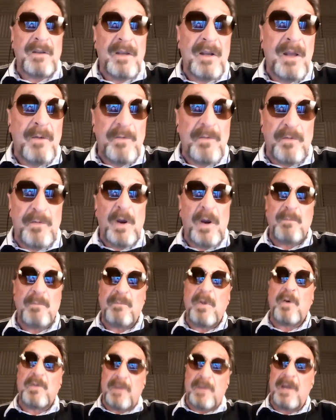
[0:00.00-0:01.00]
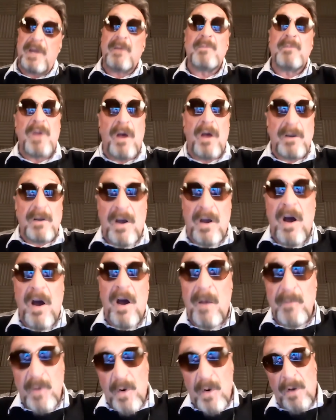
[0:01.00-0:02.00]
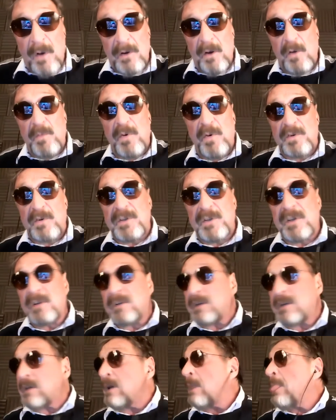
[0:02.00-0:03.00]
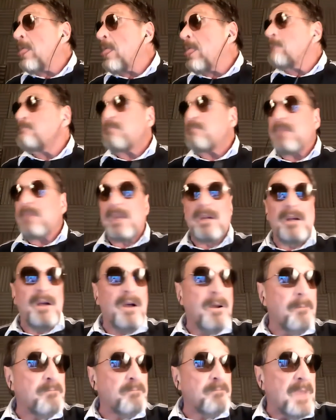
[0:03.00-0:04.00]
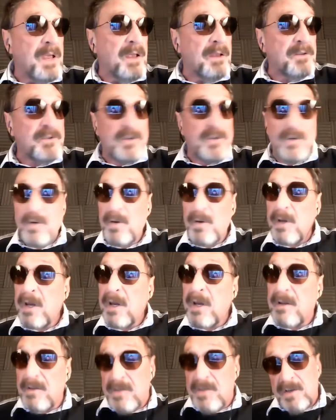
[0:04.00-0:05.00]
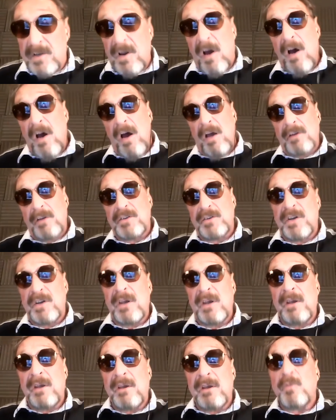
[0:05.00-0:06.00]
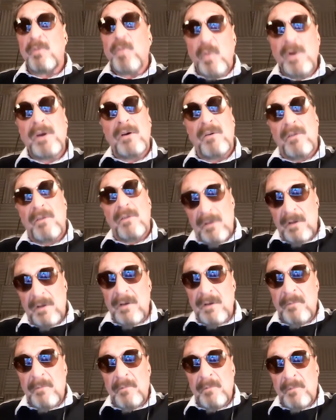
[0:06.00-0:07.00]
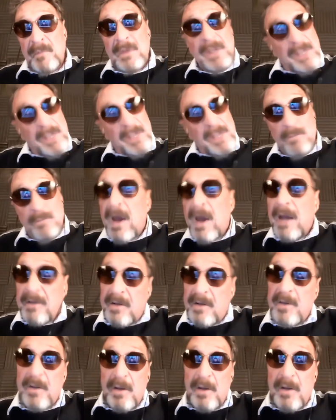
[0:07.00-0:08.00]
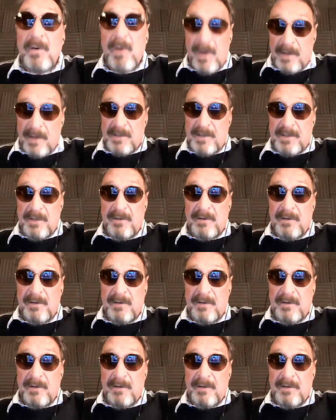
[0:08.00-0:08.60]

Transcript: And I'm afraid both Kim.com, who I know personally, and Julian Assange will get back to the US.